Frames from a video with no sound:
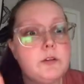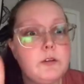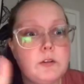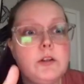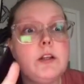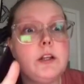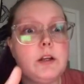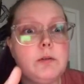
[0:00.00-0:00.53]

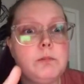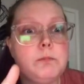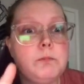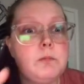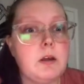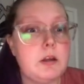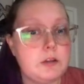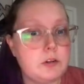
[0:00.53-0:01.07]
you know,
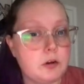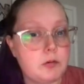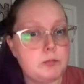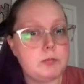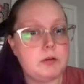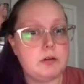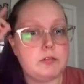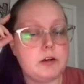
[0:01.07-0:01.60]
don't
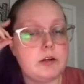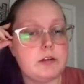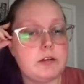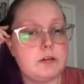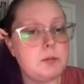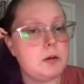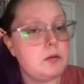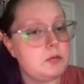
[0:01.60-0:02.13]
be afraid to
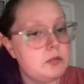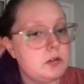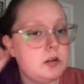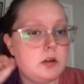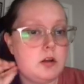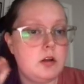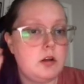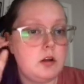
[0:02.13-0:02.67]
post
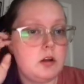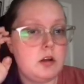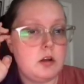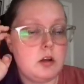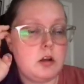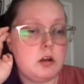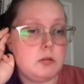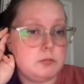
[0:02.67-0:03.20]

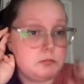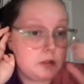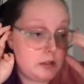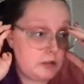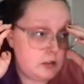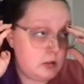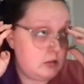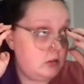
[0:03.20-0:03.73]

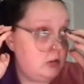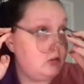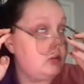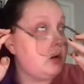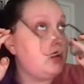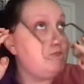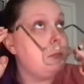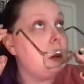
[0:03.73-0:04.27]
in there. You're
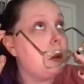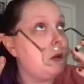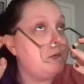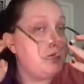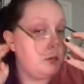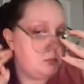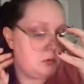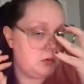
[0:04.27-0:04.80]
not bugging
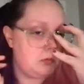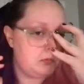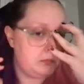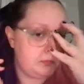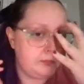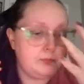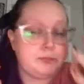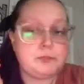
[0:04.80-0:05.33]
people.
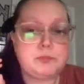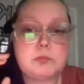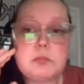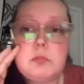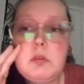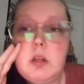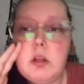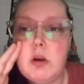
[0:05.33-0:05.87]

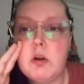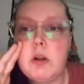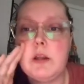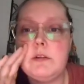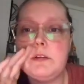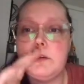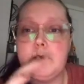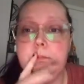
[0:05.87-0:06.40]
Okay,
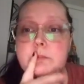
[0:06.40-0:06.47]
so